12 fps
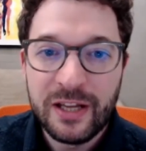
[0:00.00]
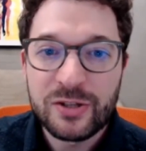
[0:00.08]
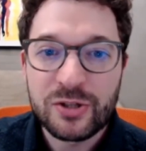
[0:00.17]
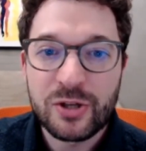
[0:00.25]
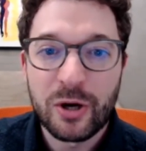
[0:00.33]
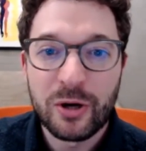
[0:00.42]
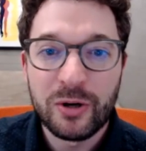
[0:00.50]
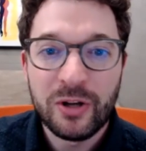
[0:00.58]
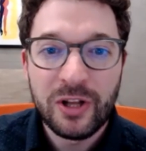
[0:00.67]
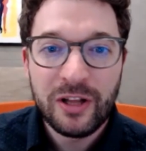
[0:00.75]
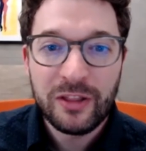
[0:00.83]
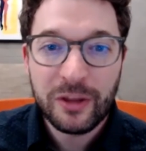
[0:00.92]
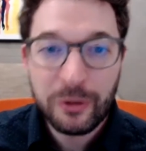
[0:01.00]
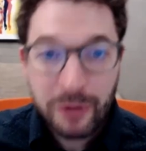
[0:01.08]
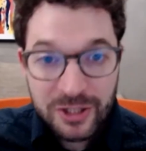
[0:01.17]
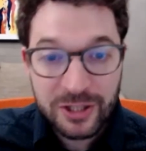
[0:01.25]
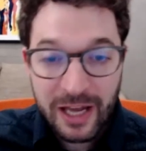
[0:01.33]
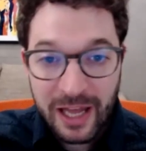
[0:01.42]
So the
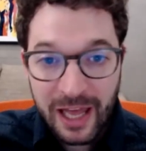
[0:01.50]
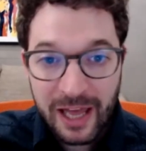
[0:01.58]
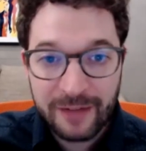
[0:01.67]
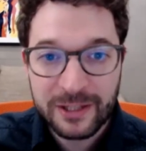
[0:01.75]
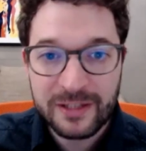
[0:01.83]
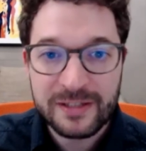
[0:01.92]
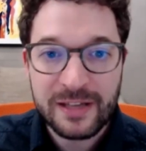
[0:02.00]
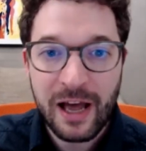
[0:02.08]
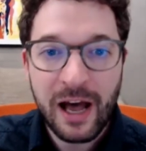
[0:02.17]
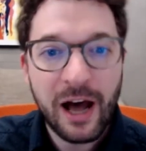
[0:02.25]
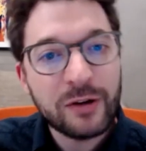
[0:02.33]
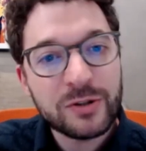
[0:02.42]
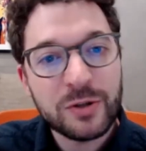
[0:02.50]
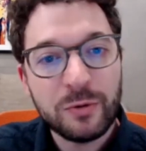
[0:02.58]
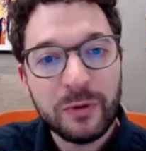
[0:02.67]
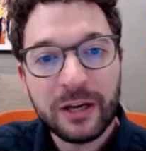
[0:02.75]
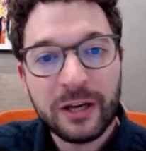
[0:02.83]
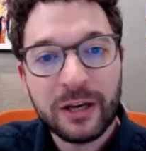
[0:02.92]
question I have is, how do
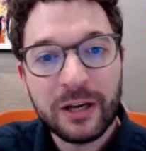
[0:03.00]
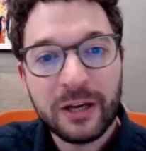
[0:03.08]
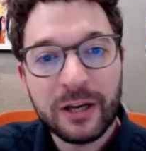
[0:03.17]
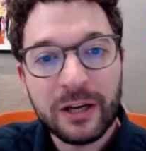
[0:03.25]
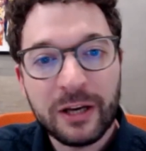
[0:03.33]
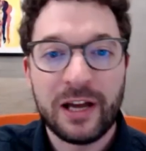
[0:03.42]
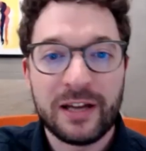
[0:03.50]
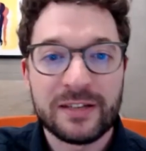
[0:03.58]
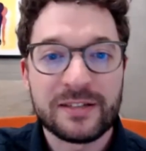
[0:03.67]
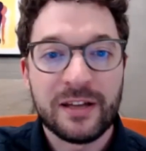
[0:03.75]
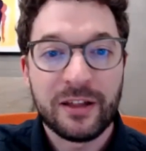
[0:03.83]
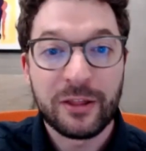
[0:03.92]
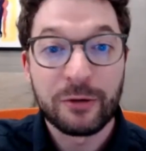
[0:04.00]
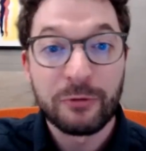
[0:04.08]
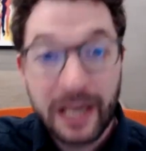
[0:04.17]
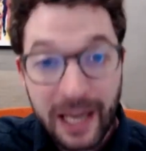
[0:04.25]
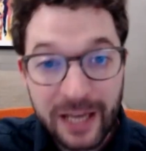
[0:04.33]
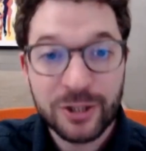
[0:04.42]
we conceptualize the
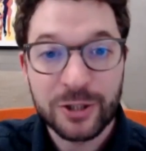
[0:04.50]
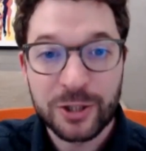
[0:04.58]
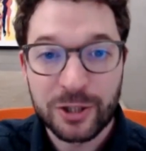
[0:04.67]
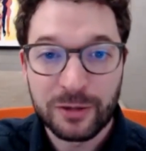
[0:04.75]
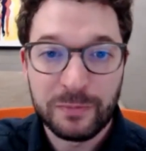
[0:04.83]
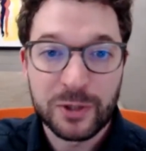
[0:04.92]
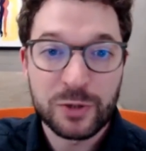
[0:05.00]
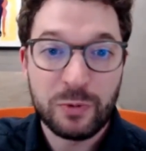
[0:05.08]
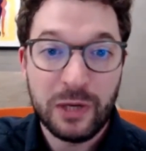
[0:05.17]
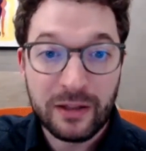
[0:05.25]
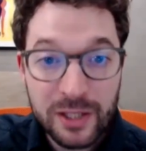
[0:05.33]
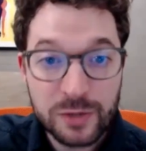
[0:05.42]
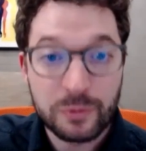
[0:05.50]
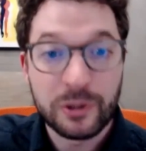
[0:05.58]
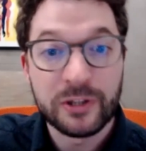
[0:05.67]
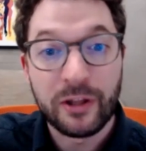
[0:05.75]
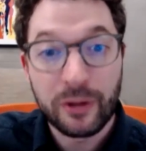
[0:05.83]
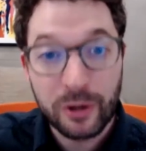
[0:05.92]
relationship between this
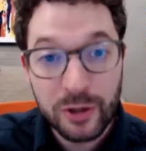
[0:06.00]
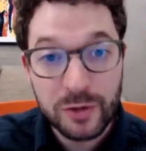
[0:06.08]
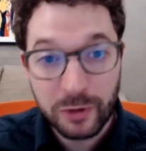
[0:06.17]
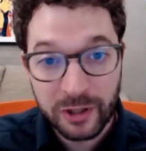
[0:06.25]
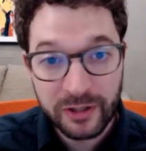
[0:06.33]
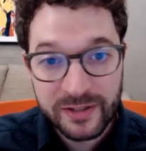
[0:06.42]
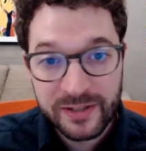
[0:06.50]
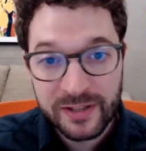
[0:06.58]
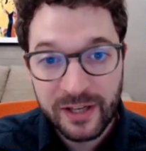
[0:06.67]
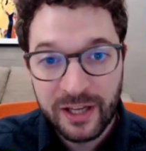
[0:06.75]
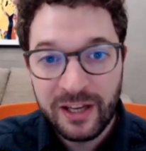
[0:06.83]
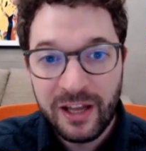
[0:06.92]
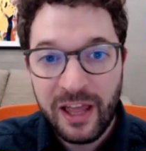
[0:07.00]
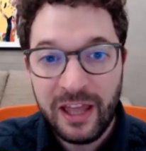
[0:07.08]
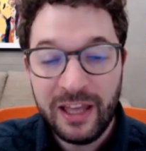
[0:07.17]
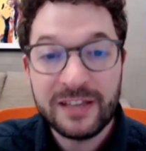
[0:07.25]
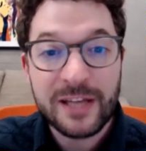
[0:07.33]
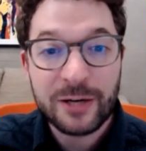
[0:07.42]
world and those worlds
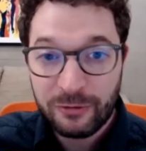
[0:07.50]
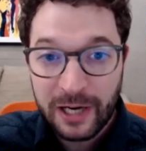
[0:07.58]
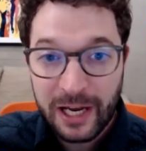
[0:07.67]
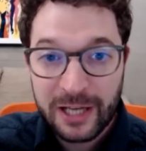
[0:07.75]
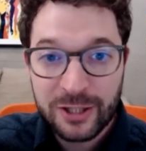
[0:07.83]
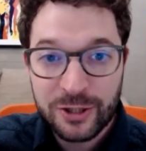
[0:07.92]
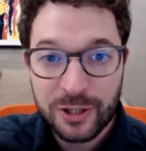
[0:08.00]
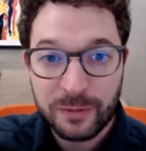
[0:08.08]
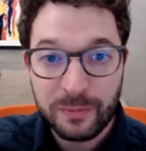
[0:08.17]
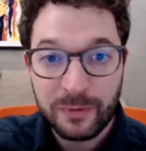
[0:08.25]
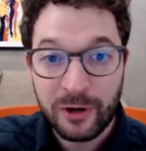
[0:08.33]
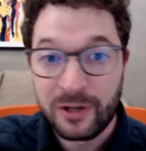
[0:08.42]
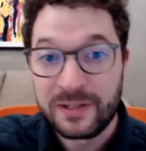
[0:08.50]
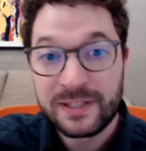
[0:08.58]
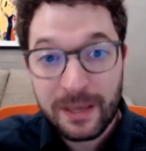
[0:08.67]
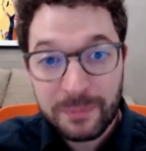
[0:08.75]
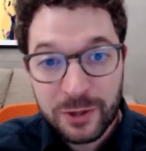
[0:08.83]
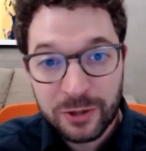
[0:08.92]
is that relationship
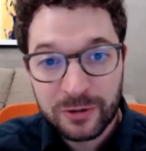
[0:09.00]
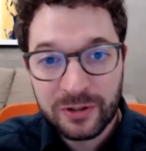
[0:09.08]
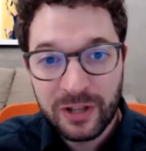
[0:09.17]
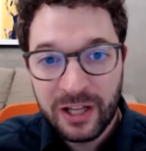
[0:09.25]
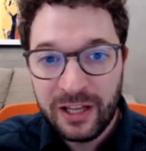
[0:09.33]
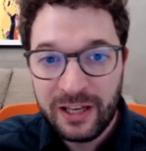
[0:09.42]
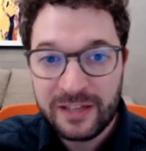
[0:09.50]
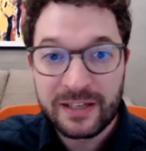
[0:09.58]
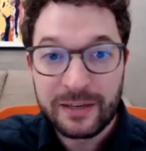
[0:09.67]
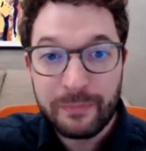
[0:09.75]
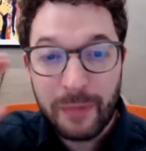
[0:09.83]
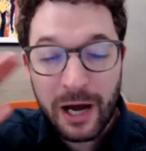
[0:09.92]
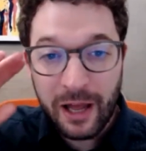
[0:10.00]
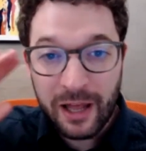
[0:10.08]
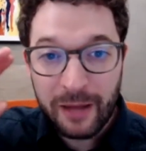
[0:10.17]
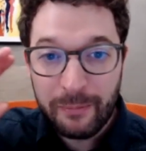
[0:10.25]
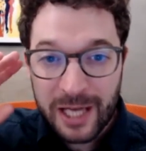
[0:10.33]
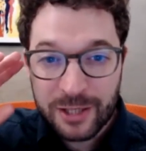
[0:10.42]
conceptual? Is it a, ma-
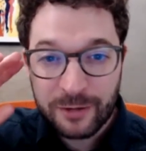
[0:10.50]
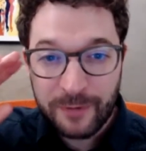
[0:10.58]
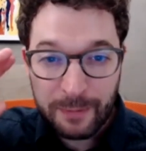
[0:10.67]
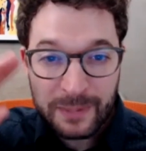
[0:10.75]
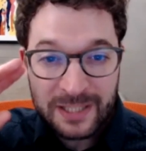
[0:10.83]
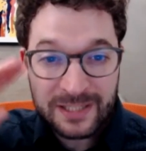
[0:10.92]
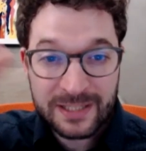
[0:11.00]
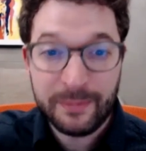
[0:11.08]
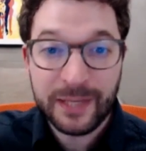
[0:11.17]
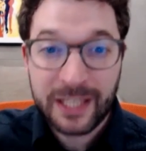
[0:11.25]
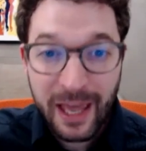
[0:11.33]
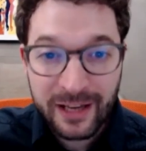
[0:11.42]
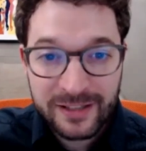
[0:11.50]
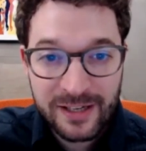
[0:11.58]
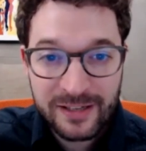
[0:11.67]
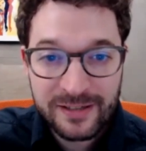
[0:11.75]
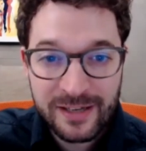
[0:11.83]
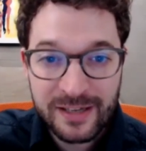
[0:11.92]
a matter of epistemic
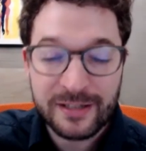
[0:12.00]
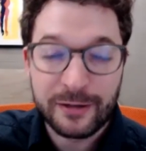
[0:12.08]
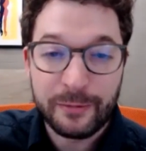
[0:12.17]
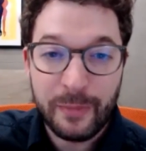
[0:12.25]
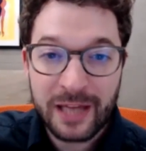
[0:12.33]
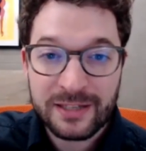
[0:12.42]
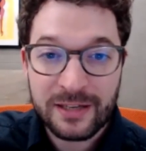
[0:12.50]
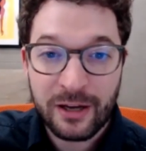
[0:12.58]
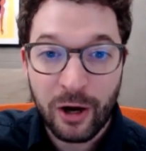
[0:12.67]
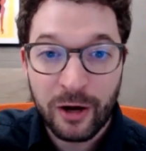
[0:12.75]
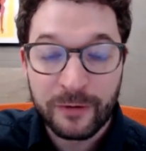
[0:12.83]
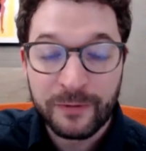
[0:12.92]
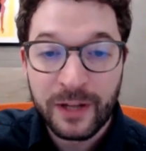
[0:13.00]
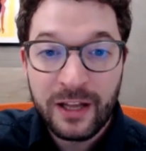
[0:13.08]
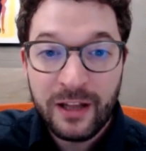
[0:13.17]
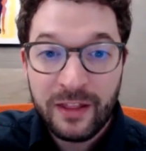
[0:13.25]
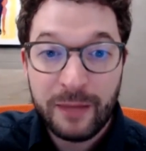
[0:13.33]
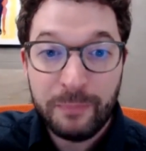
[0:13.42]
access? Is it a matter of
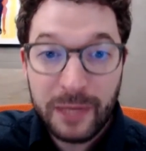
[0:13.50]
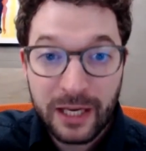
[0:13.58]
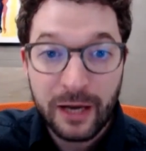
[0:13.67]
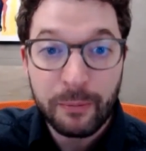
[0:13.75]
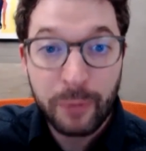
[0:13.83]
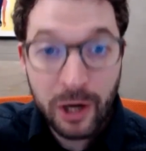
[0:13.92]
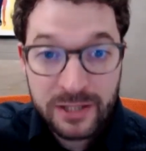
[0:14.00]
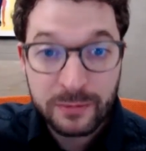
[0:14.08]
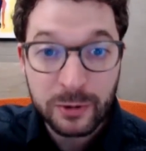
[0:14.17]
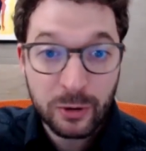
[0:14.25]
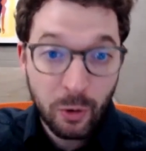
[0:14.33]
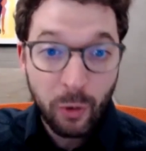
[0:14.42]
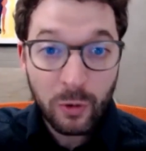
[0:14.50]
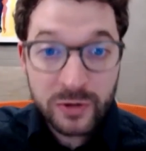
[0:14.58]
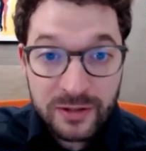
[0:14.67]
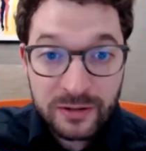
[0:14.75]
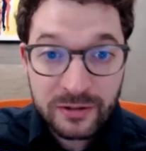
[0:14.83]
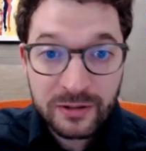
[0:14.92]
there being a possible
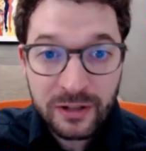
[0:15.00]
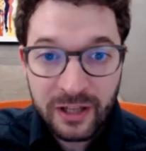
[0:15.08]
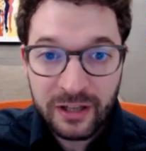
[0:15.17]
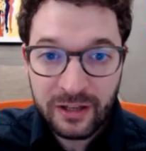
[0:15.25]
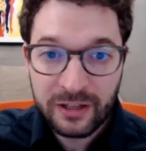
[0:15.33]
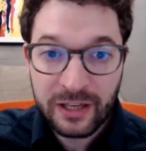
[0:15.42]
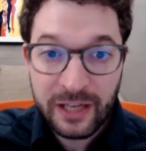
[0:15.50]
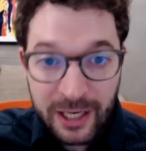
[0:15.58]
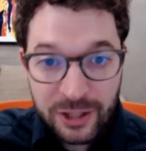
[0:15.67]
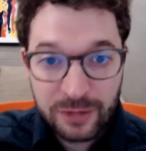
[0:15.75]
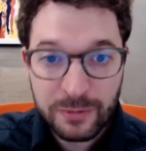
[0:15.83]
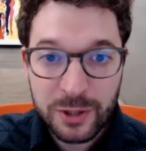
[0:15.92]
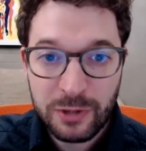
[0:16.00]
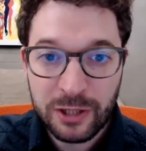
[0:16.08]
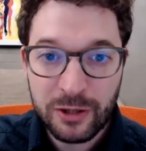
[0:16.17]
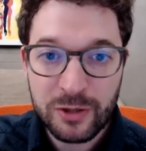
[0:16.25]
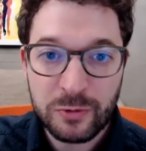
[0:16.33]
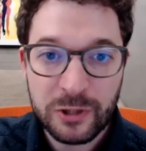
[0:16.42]
causal connection
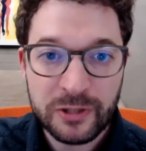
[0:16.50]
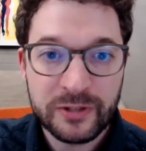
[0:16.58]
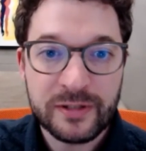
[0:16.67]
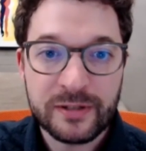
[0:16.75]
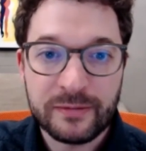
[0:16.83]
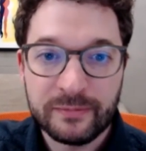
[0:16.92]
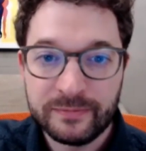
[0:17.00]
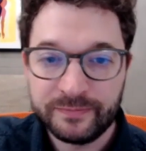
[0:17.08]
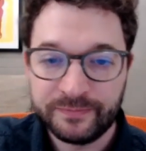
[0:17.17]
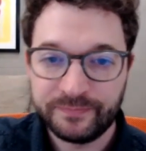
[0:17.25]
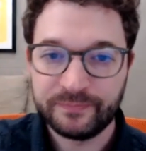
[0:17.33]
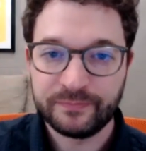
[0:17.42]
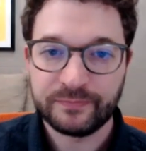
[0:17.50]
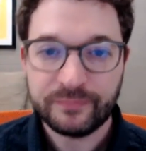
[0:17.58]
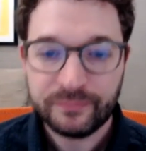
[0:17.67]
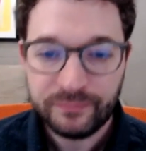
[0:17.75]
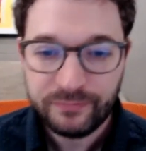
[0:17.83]
between those worlds? Great.